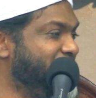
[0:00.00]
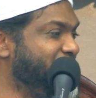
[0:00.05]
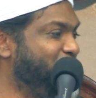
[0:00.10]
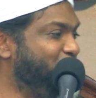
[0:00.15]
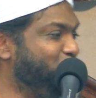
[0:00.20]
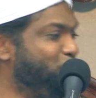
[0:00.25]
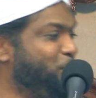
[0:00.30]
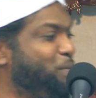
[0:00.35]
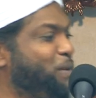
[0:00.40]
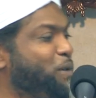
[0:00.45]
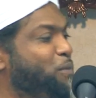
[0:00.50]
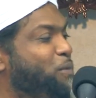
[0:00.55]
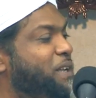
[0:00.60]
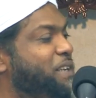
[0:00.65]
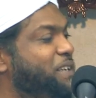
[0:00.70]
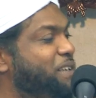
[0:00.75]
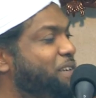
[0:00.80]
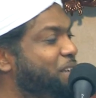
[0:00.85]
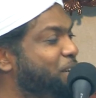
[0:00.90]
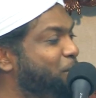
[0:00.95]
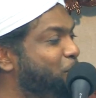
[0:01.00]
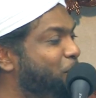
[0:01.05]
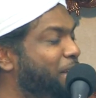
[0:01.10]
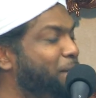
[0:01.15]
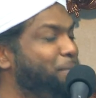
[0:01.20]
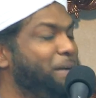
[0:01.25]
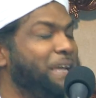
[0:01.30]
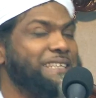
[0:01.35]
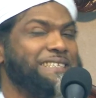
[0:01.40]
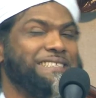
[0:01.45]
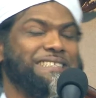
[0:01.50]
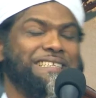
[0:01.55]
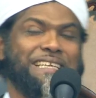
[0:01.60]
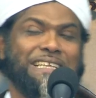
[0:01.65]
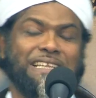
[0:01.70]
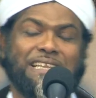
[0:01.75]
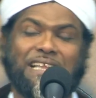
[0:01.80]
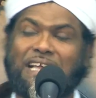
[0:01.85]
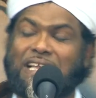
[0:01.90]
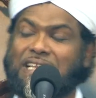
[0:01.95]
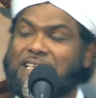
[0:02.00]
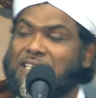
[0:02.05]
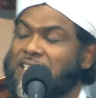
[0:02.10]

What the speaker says: You're probably wondering, why am I saying that?